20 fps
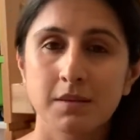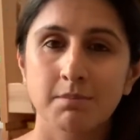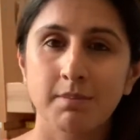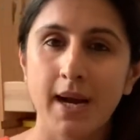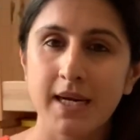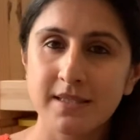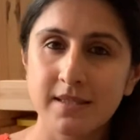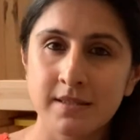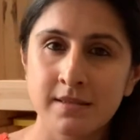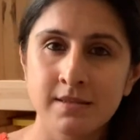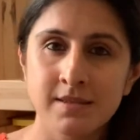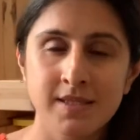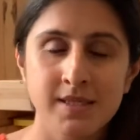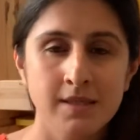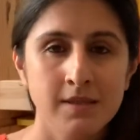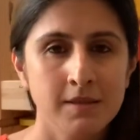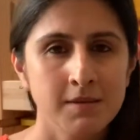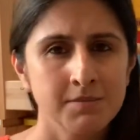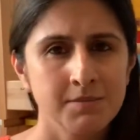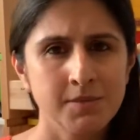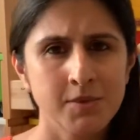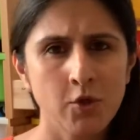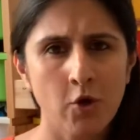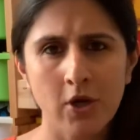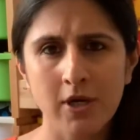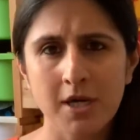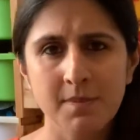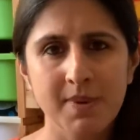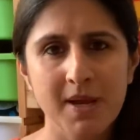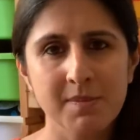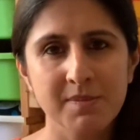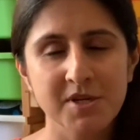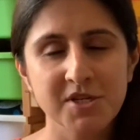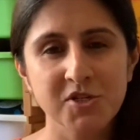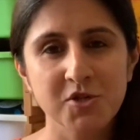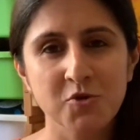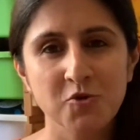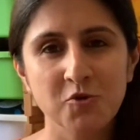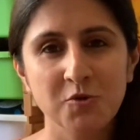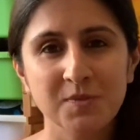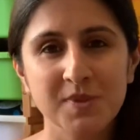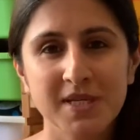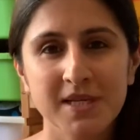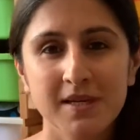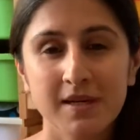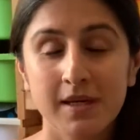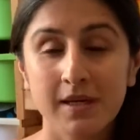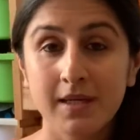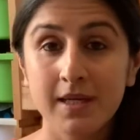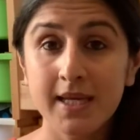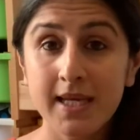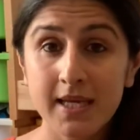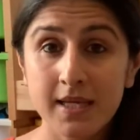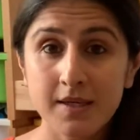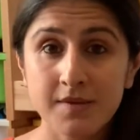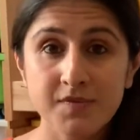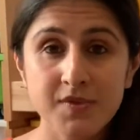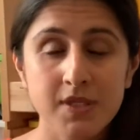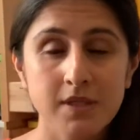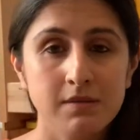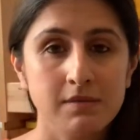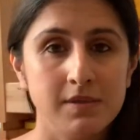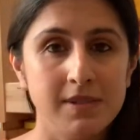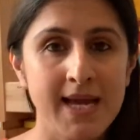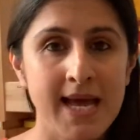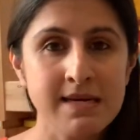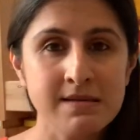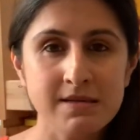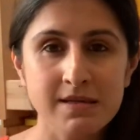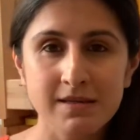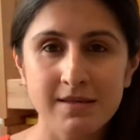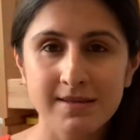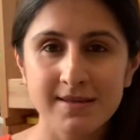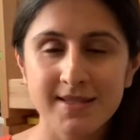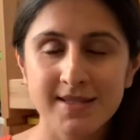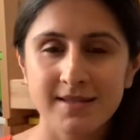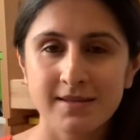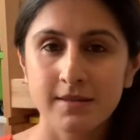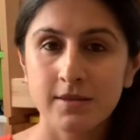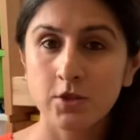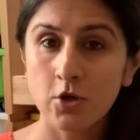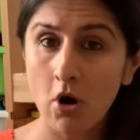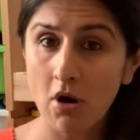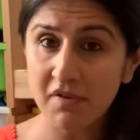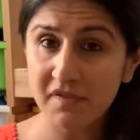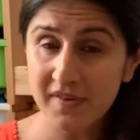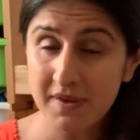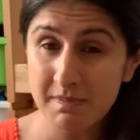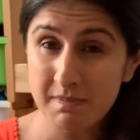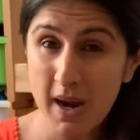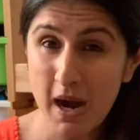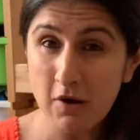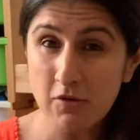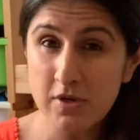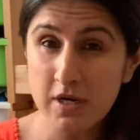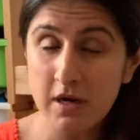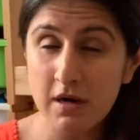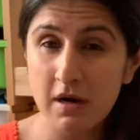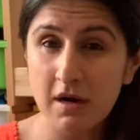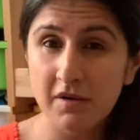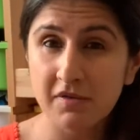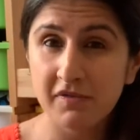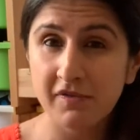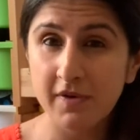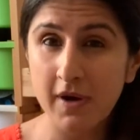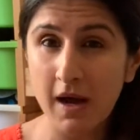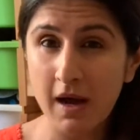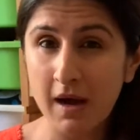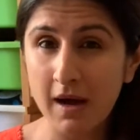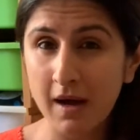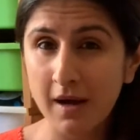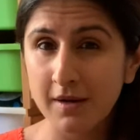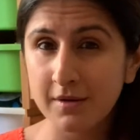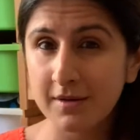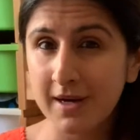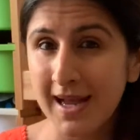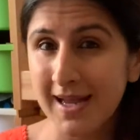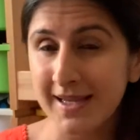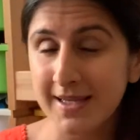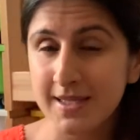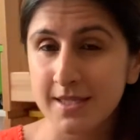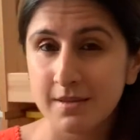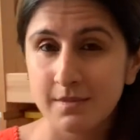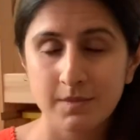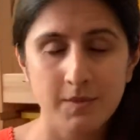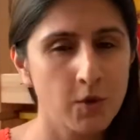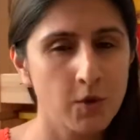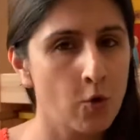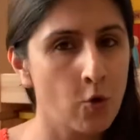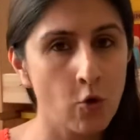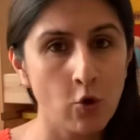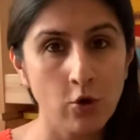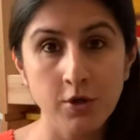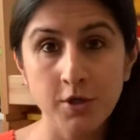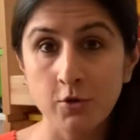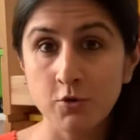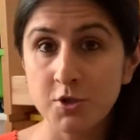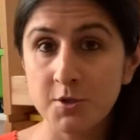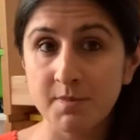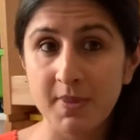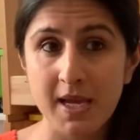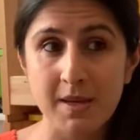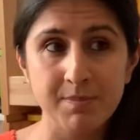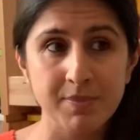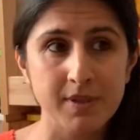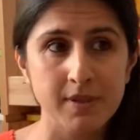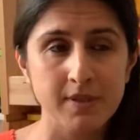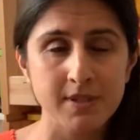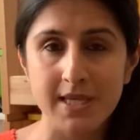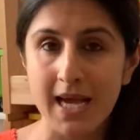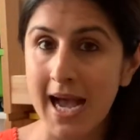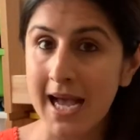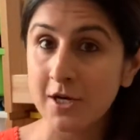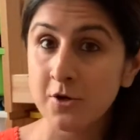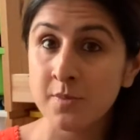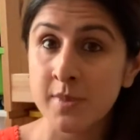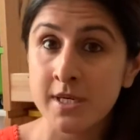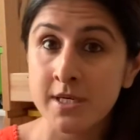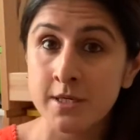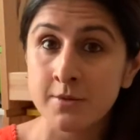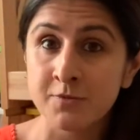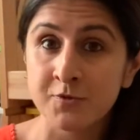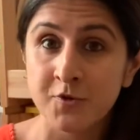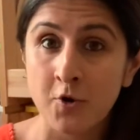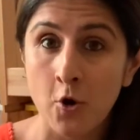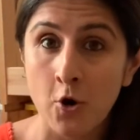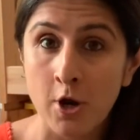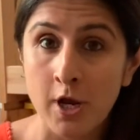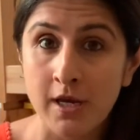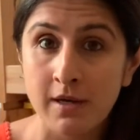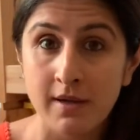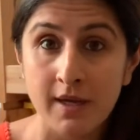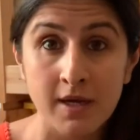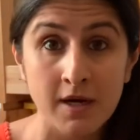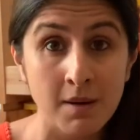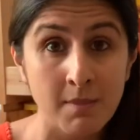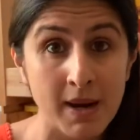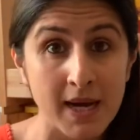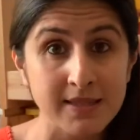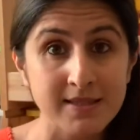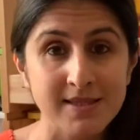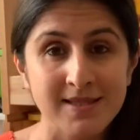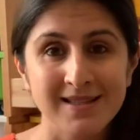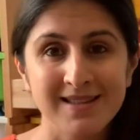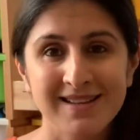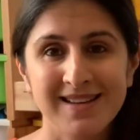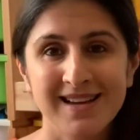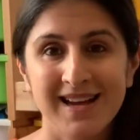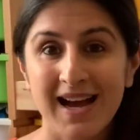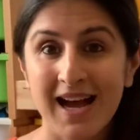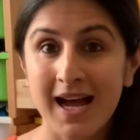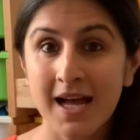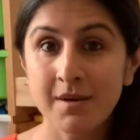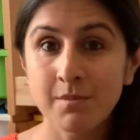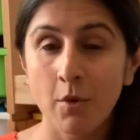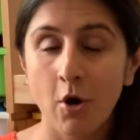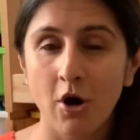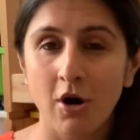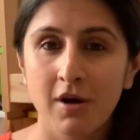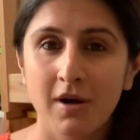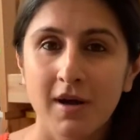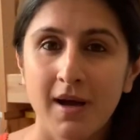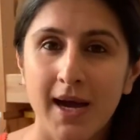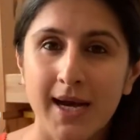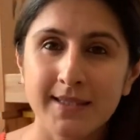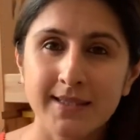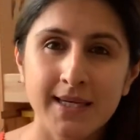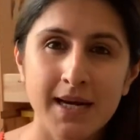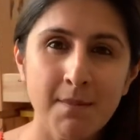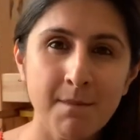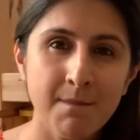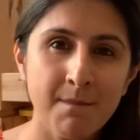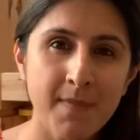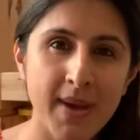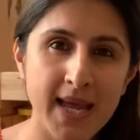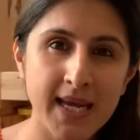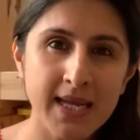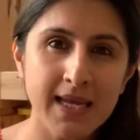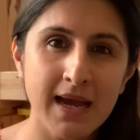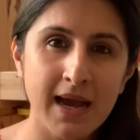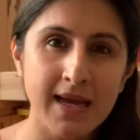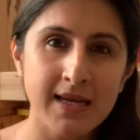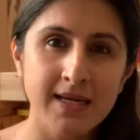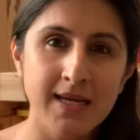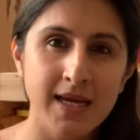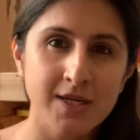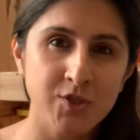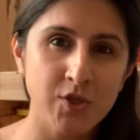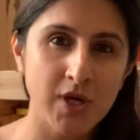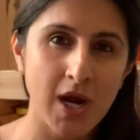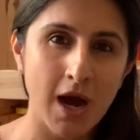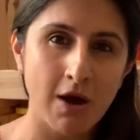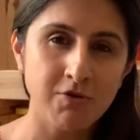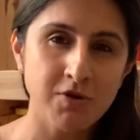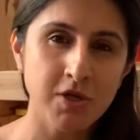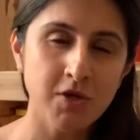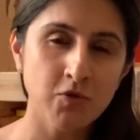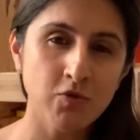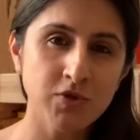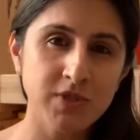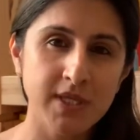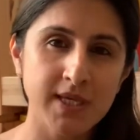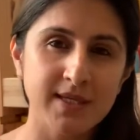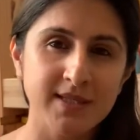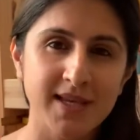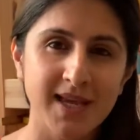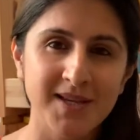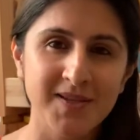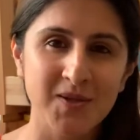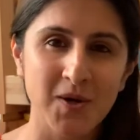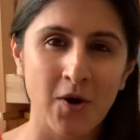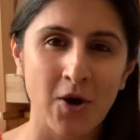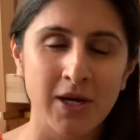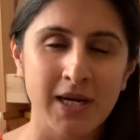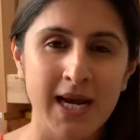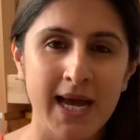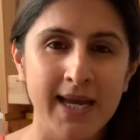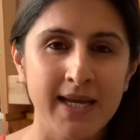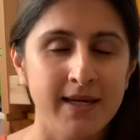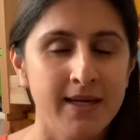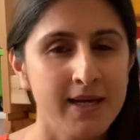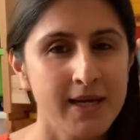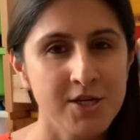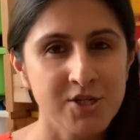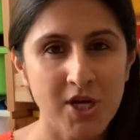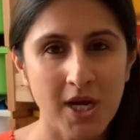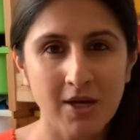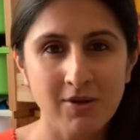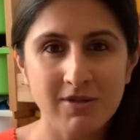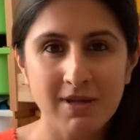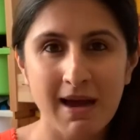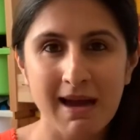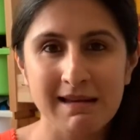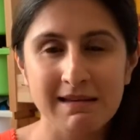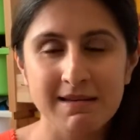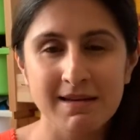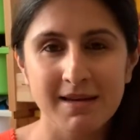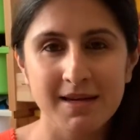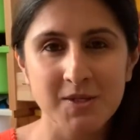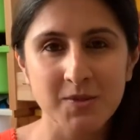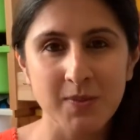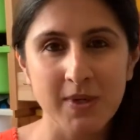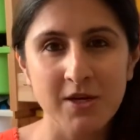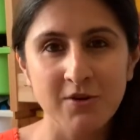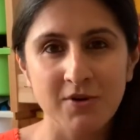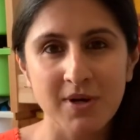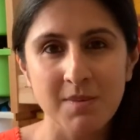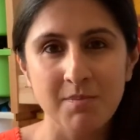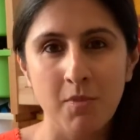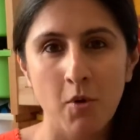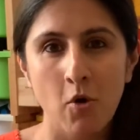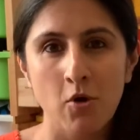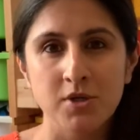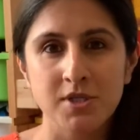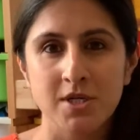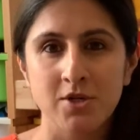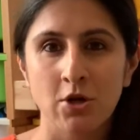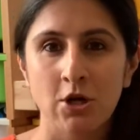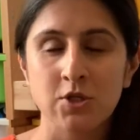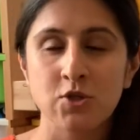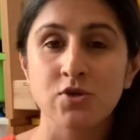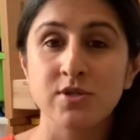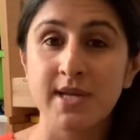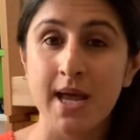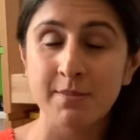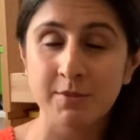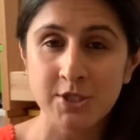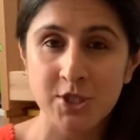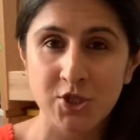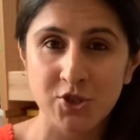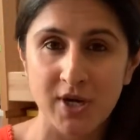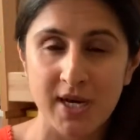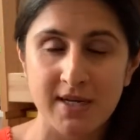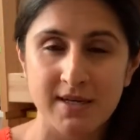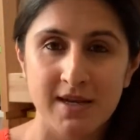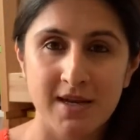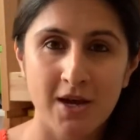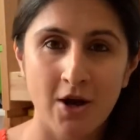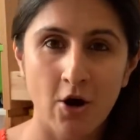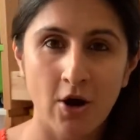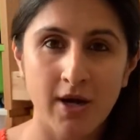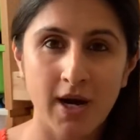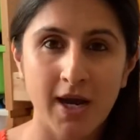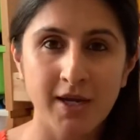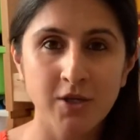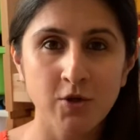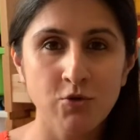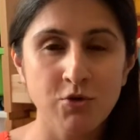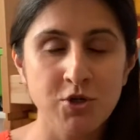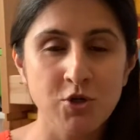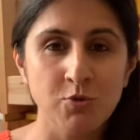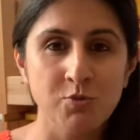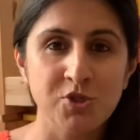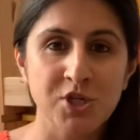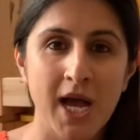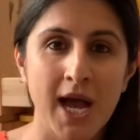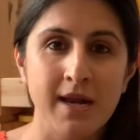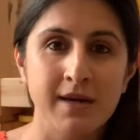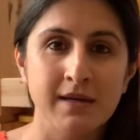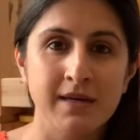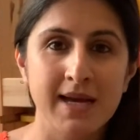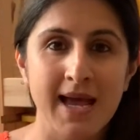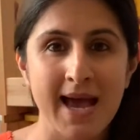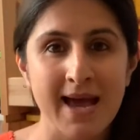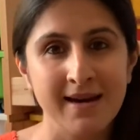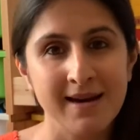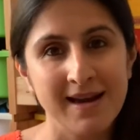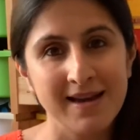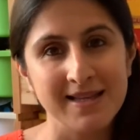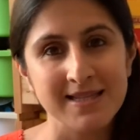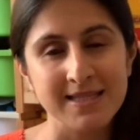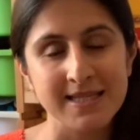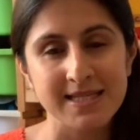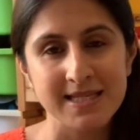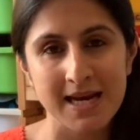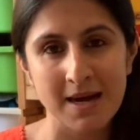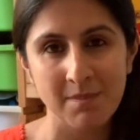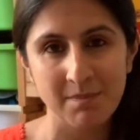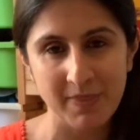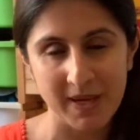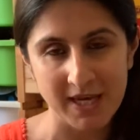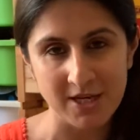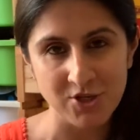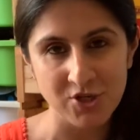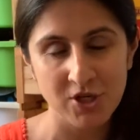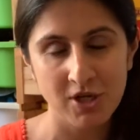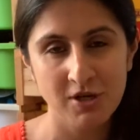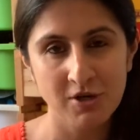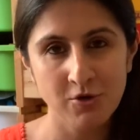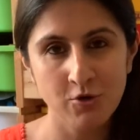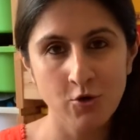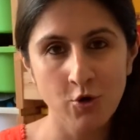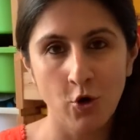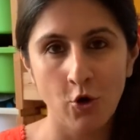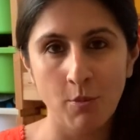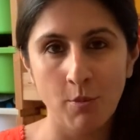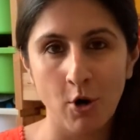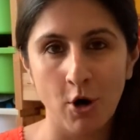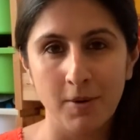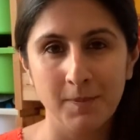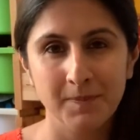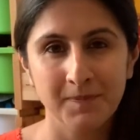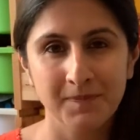buttons, toilet paper tubes, leaves, lentils, coffee powder, flour, rice, old newspapers, aluminium foil, earbuds, and more. And there are many ideas on how to use these things online. Check out the ideas we repost and also demonstrate on our YouTube channel and our Insta page to know more.